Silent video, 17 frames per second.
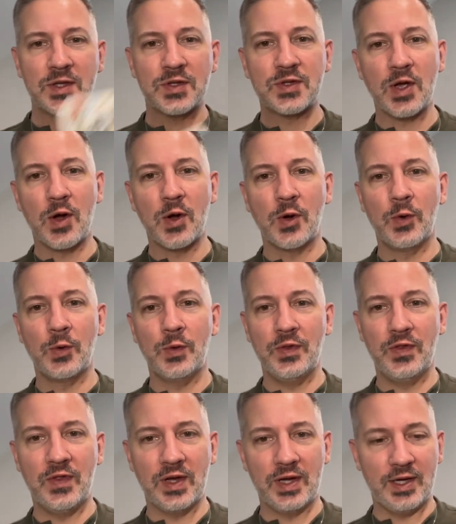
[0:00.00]
So
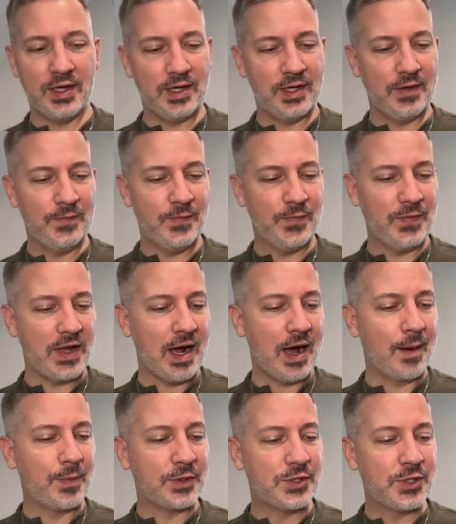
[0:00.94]
the
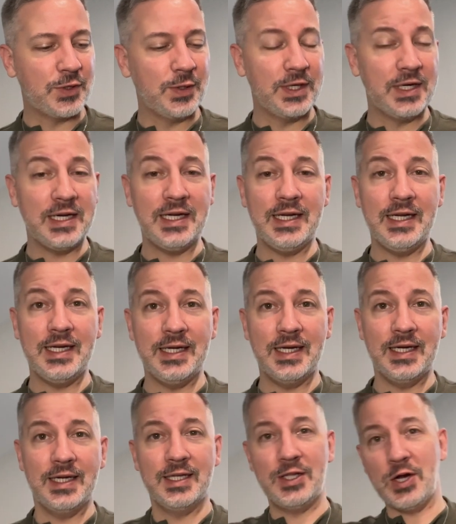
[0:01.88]
opportunity,
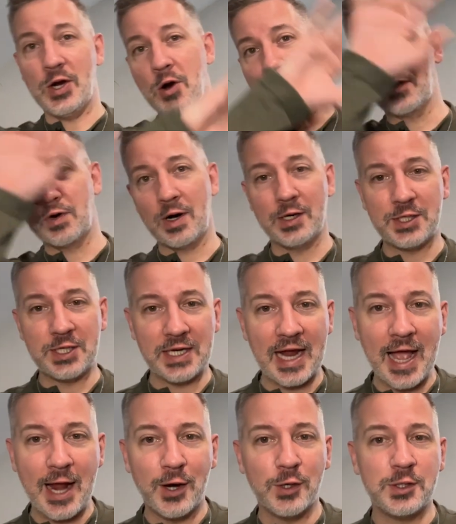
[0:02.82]
the overarching
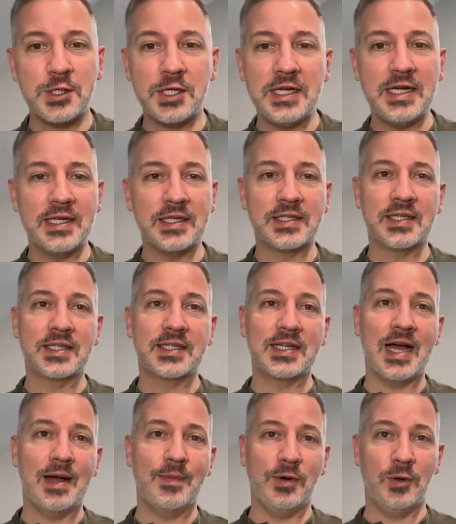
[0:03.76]
energy is to
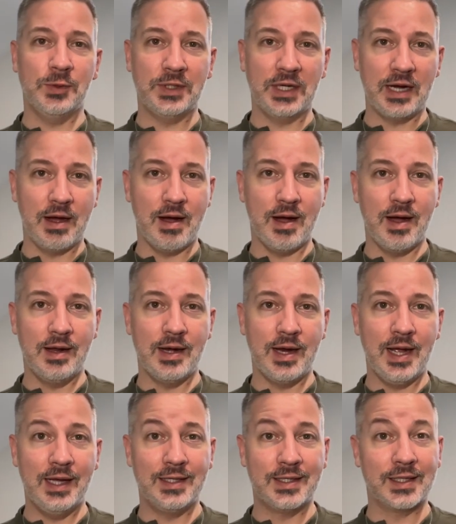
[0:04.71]
stop holding on
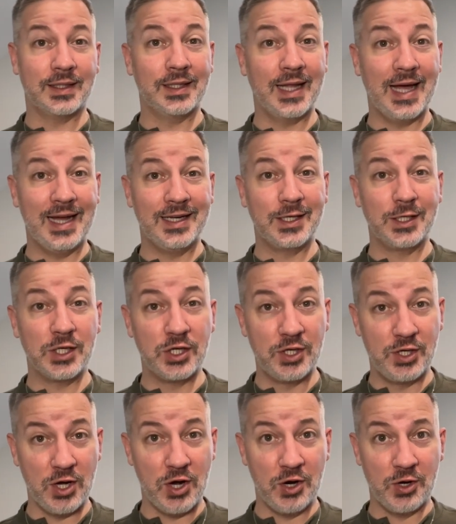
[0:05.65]
and to let
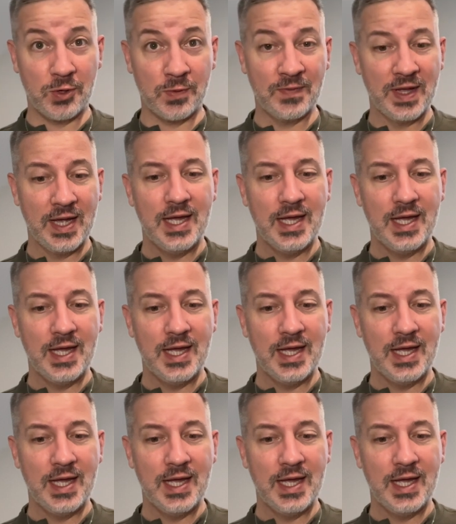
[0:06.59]
go.